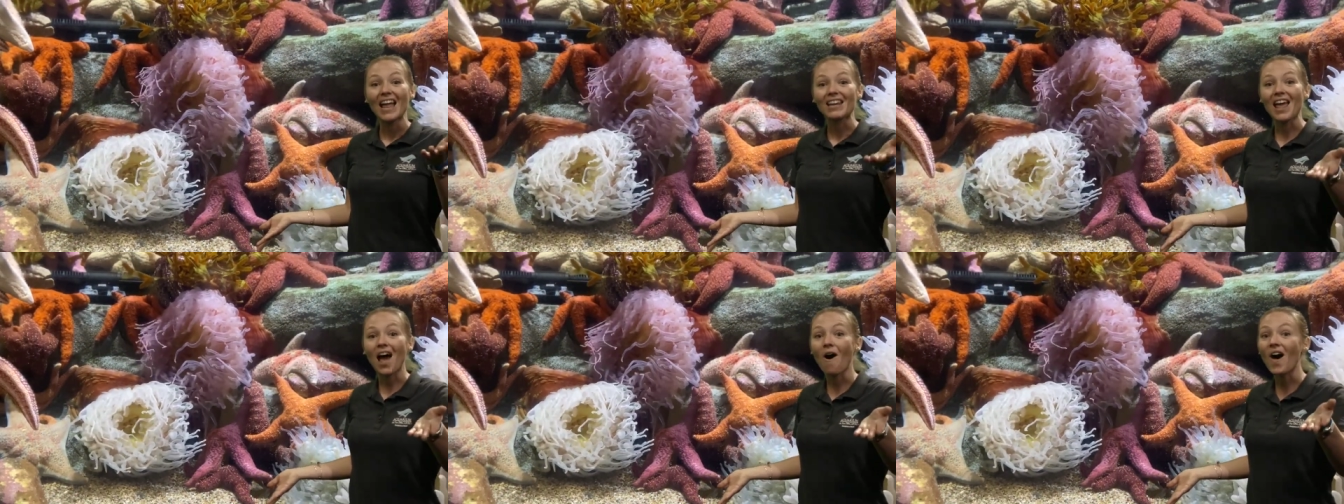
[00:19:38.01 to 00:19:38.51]

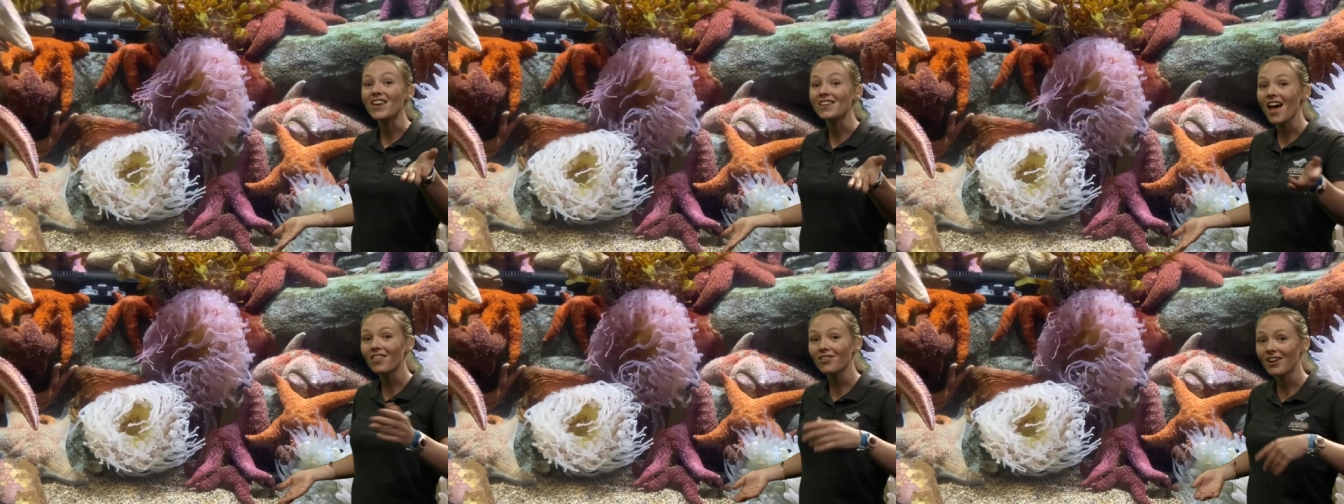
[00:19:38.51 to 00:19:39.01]
Now,
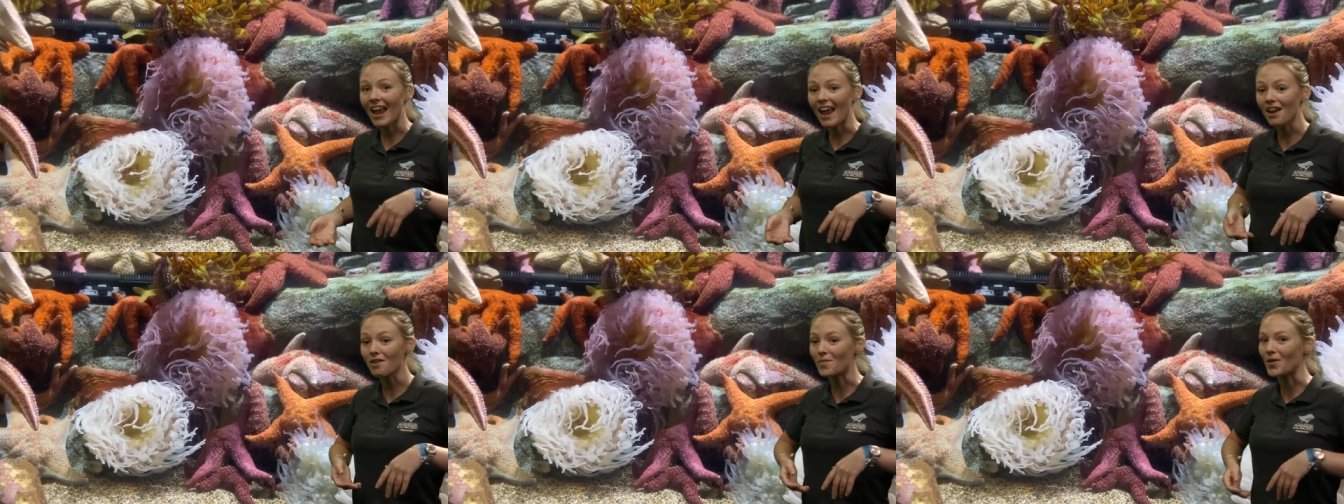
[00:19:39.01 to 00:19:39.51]
another
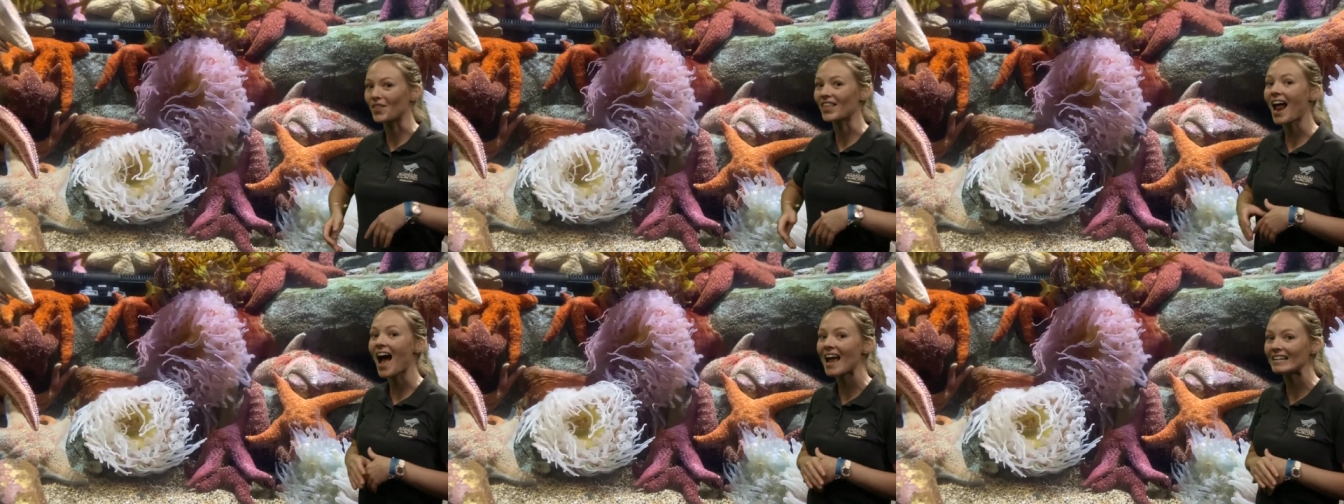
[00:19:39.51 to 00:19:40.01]
animal
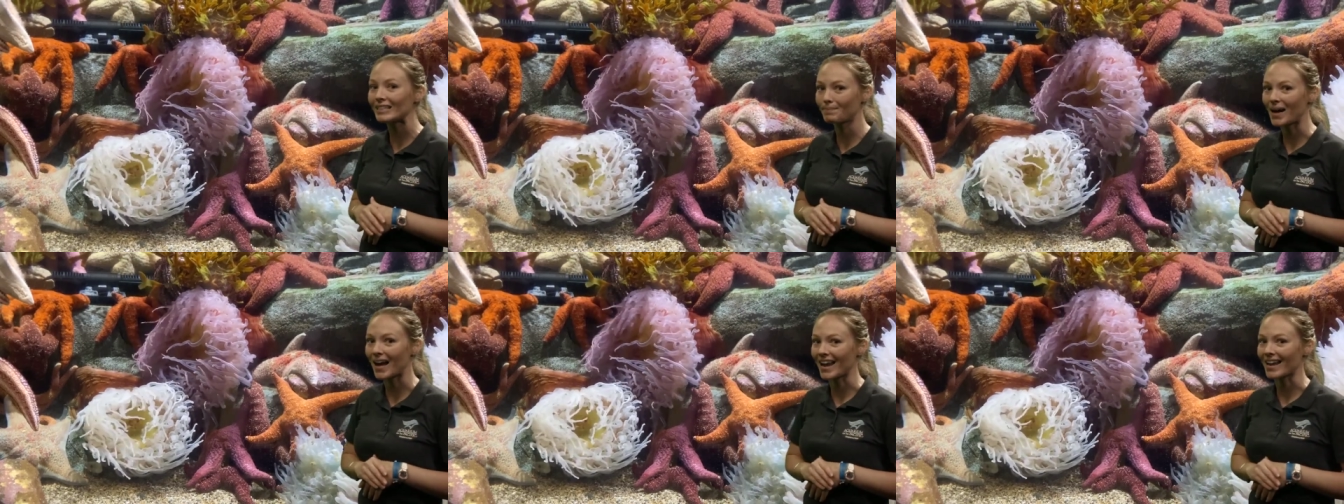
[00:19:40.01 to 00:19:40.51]
that I
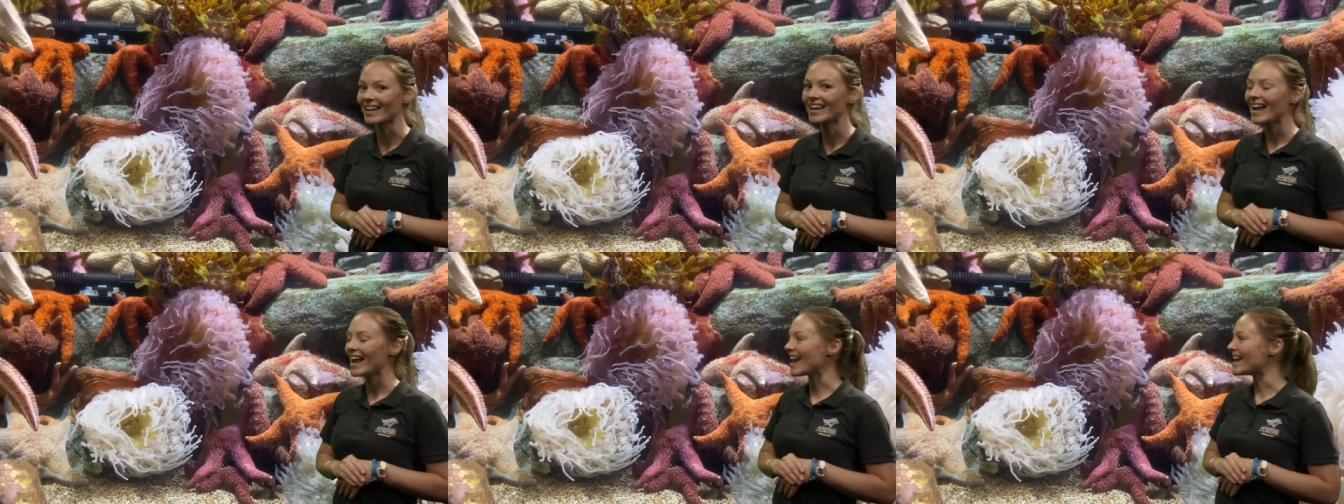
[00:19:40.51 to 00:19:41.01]
spy
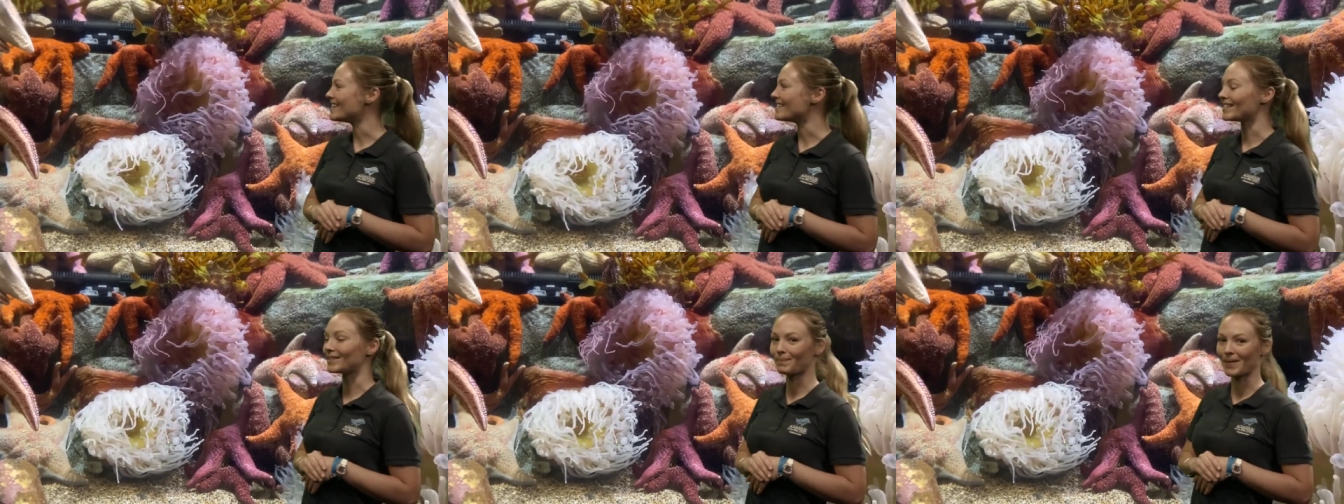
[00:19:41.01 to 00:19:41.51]
in
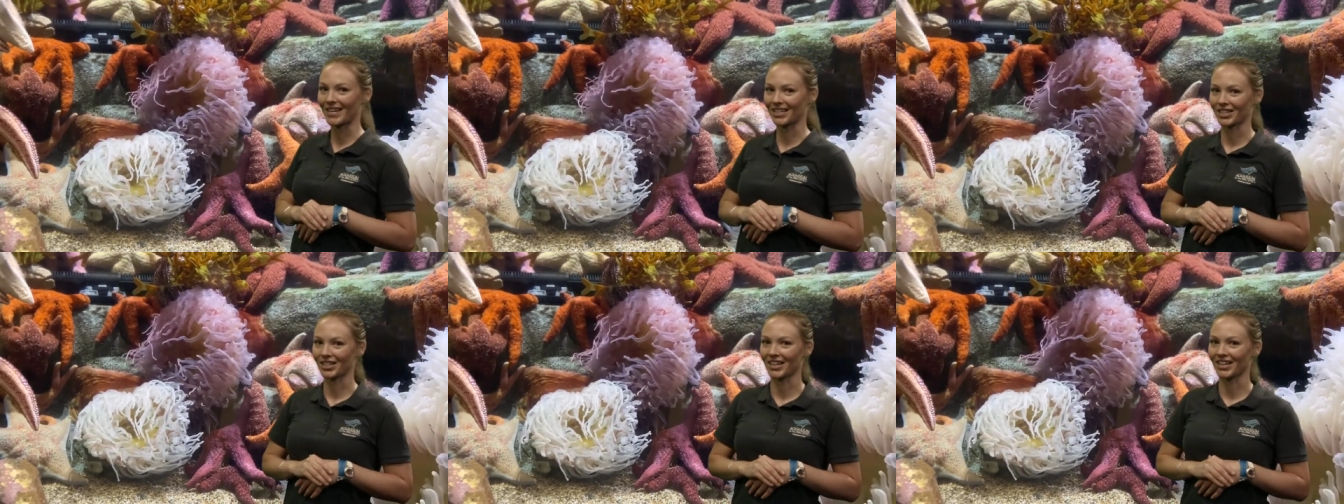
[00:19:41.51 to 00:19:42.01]
this
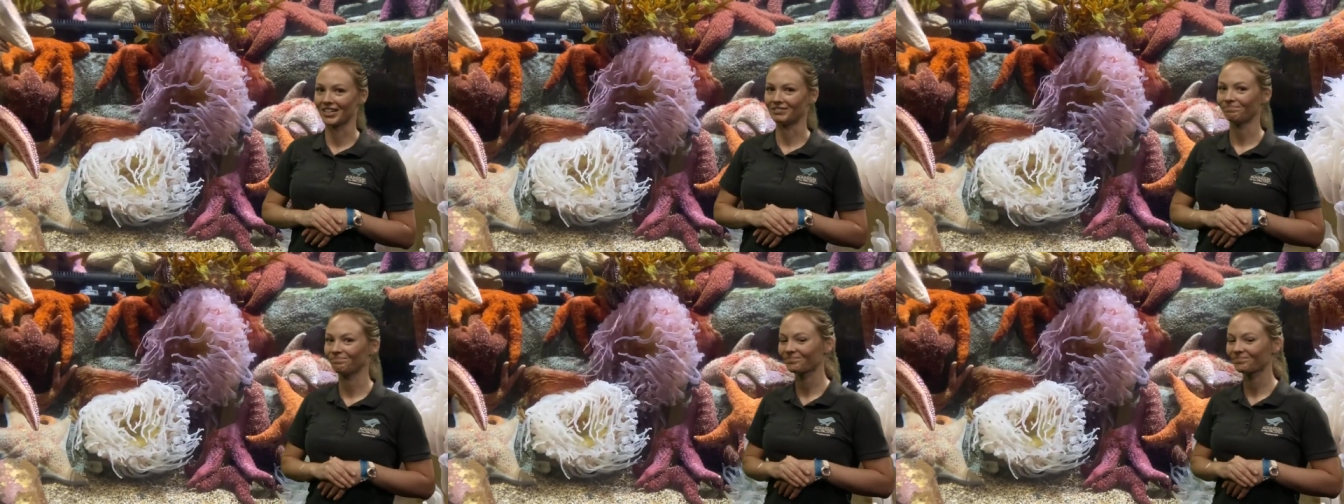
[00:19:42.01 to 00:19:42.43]
picture here,